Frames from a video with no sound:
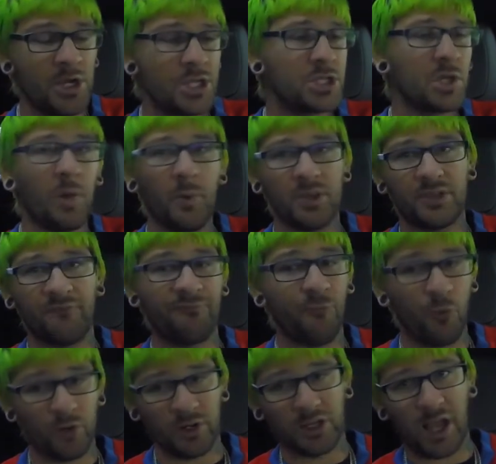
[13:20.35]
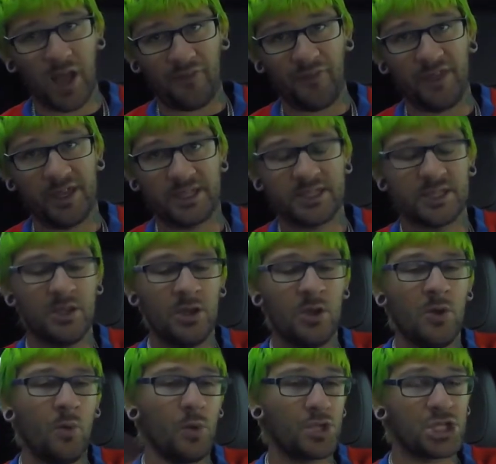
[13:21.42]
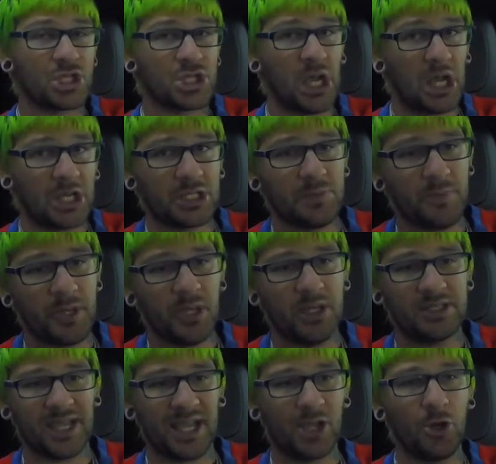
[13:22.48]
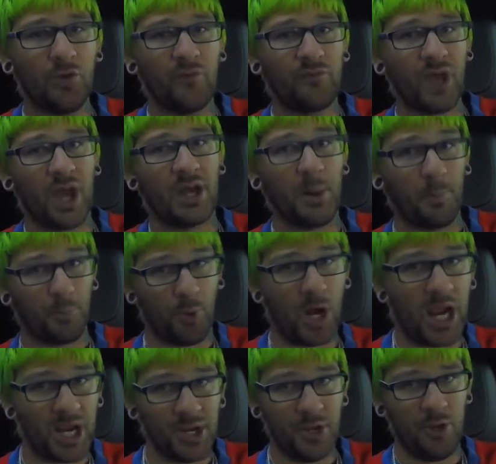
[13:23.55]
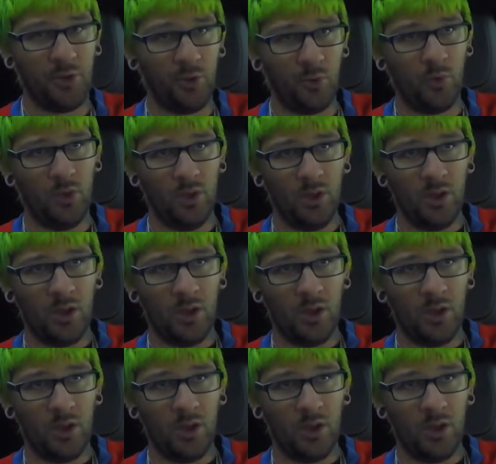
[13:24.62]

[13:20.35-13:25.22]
So I went to Ford and got this, which sucks because I could have gotten a brand new,